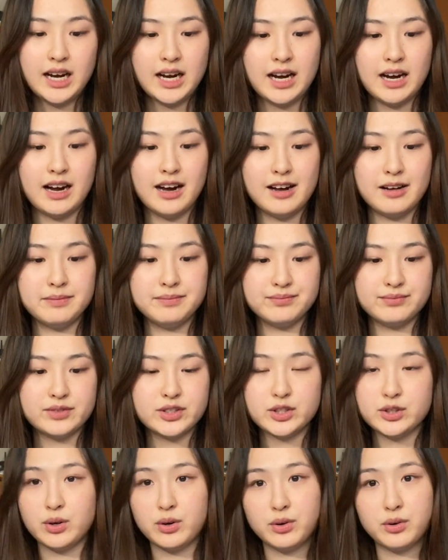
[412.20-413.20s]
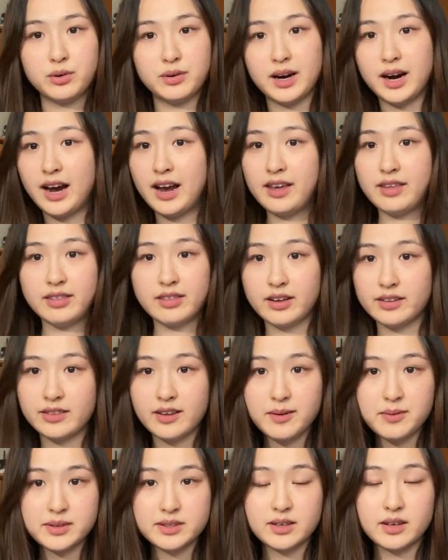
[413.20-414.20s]
Um, so I thought
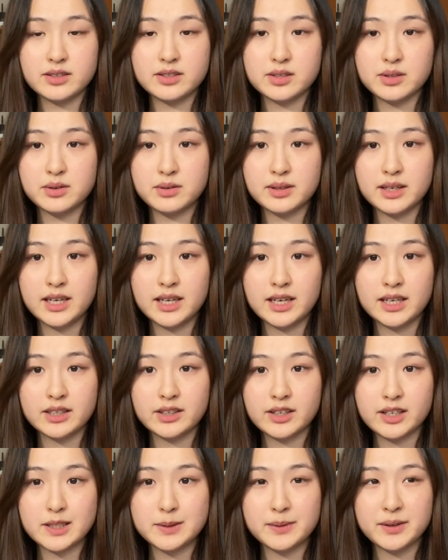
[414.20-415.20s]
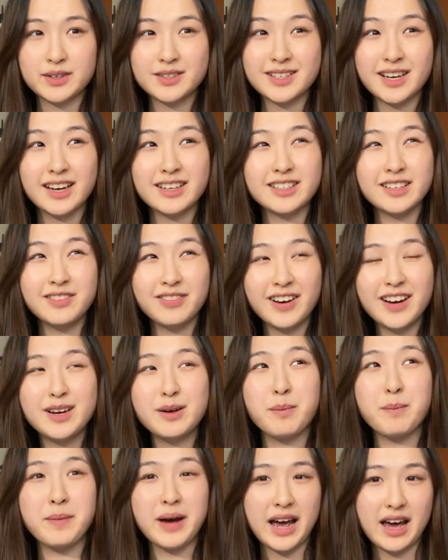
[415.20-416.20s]
that was also a good experience. I did
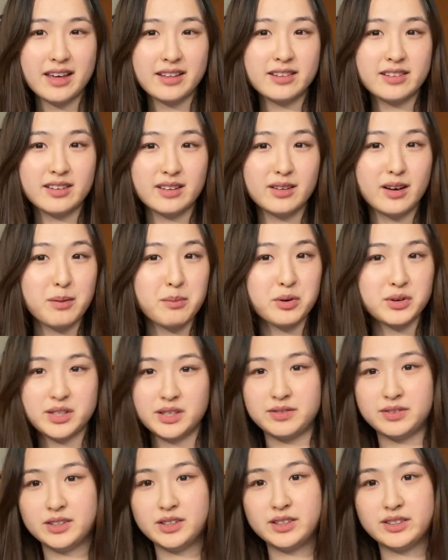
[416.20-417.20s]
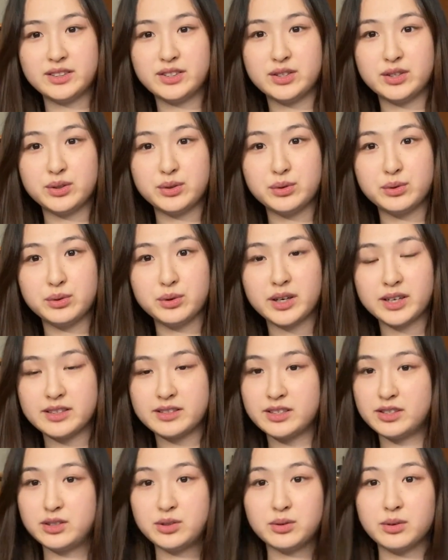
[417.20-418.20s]
find math a lot more difficult to
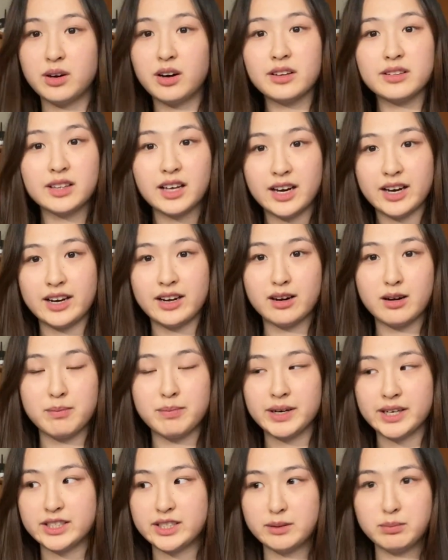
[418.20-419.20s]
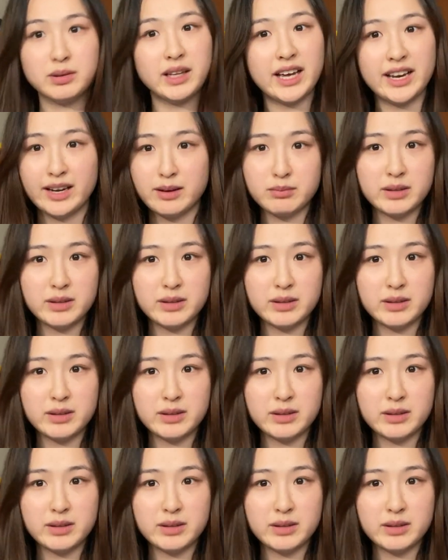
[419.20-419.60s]
honestly do online compared to planning.